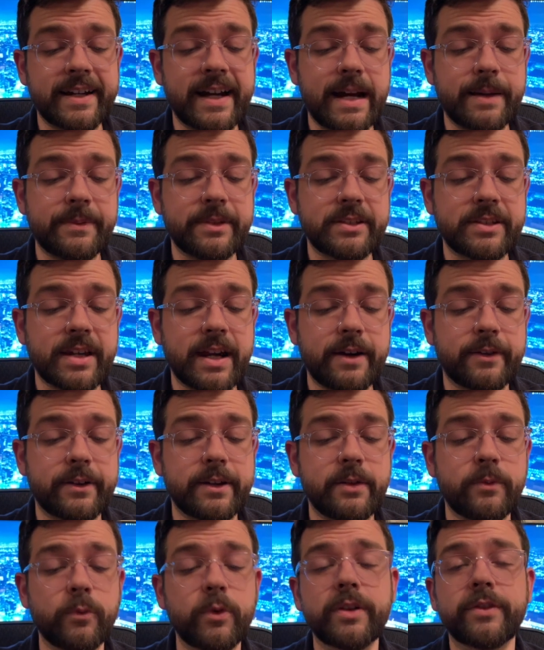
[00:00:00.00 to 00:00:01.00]

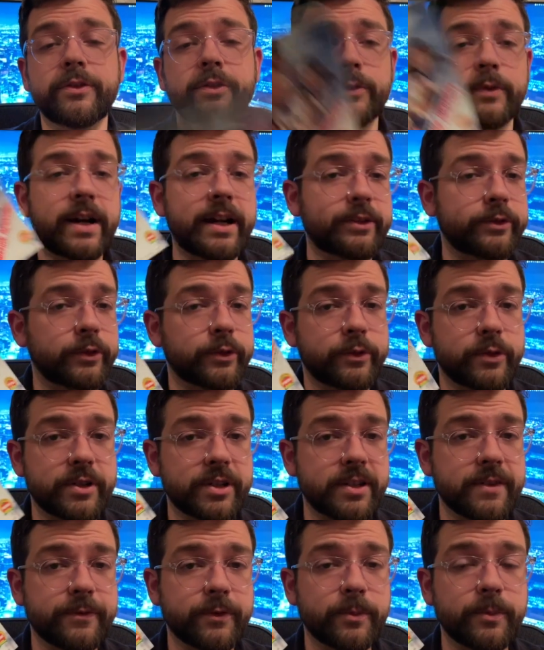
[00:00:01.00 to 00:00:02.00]
commentary with director
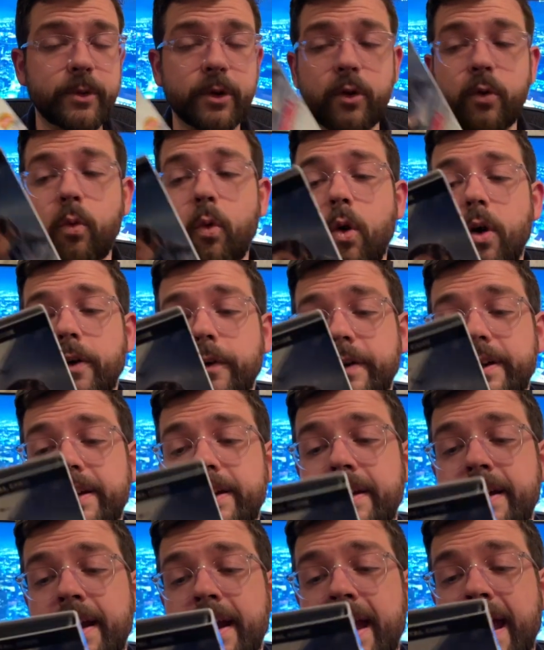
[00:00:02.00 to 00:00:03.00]
Christopher
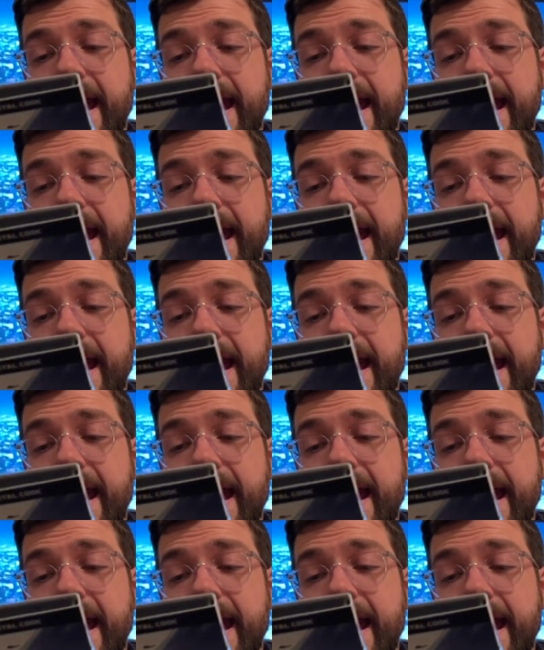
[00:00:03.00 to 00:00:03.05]
McQuarrie